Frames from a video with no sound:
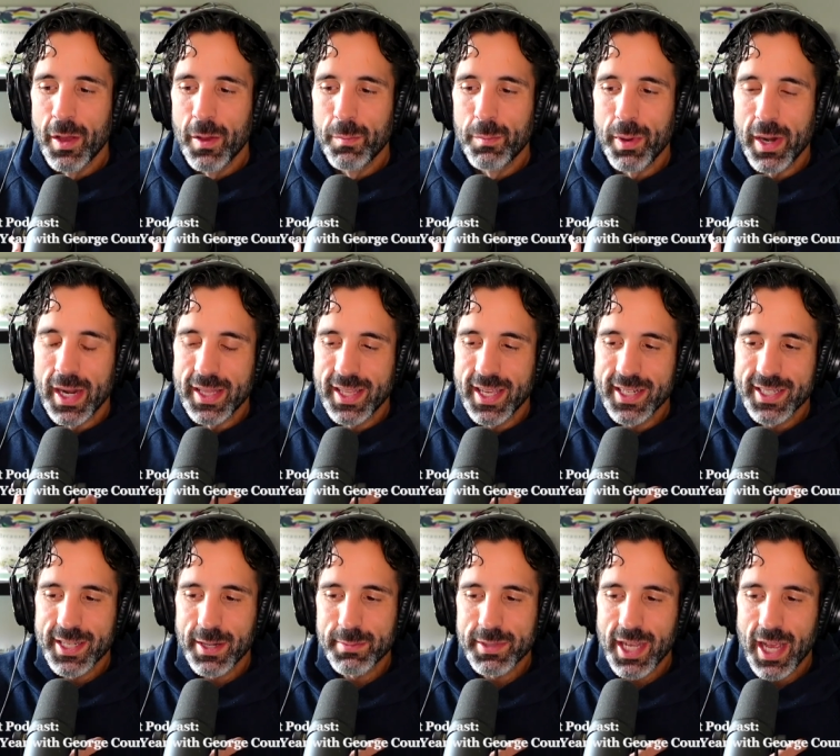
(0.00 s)
But I think
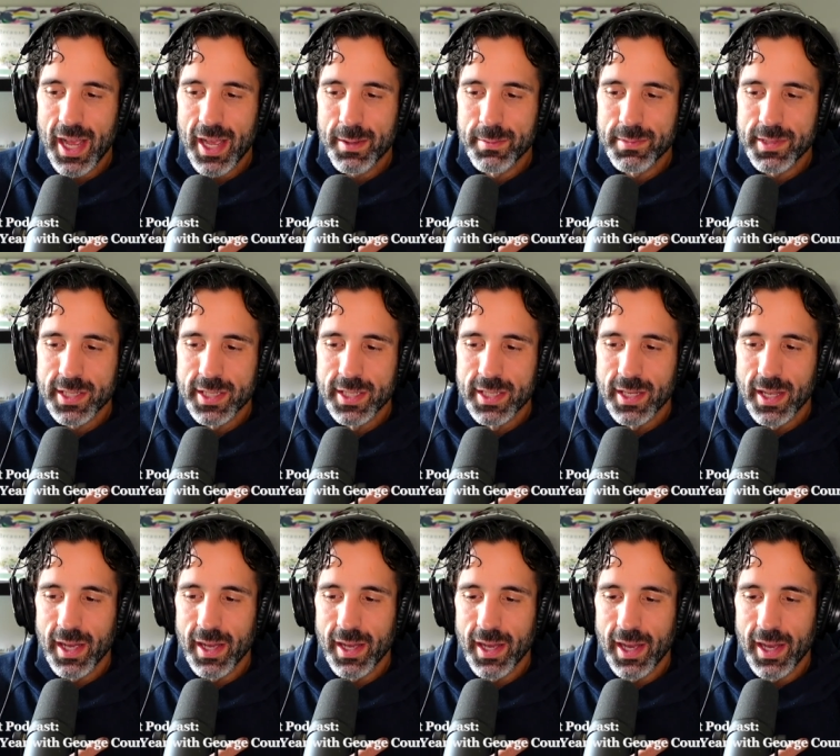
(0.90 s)
sometimes
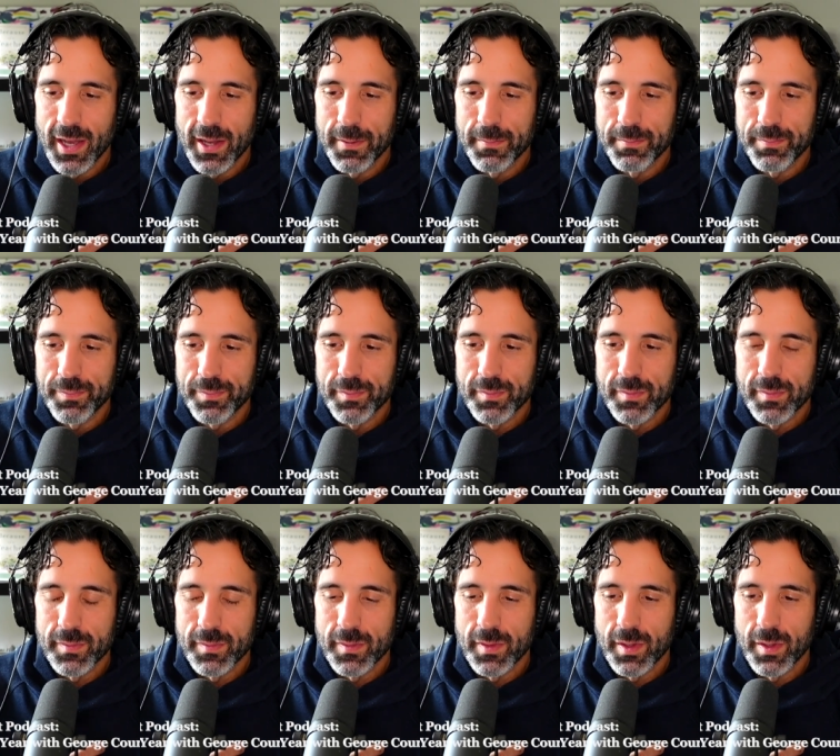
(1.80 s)

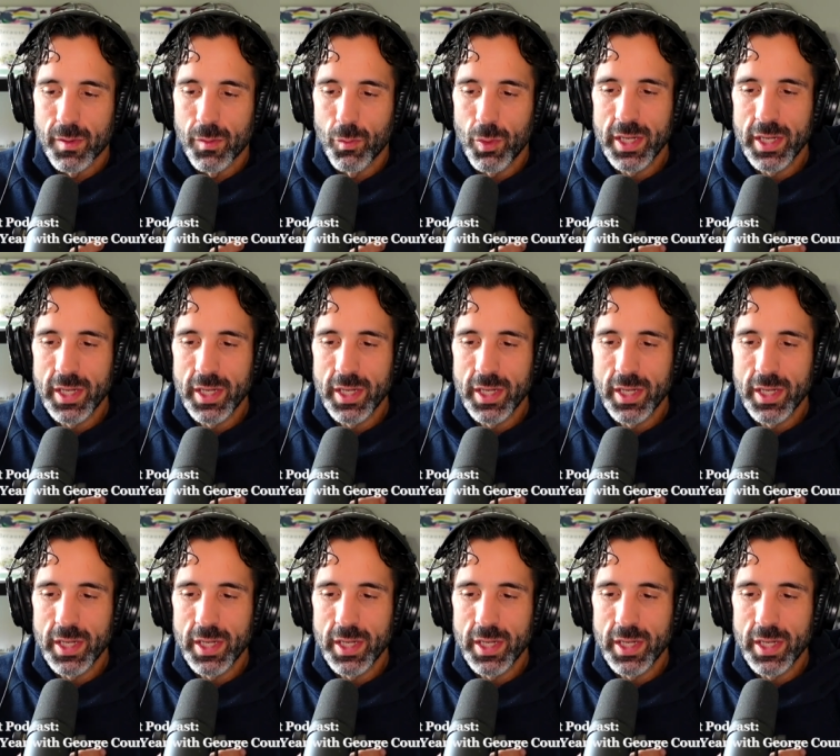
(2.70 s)
we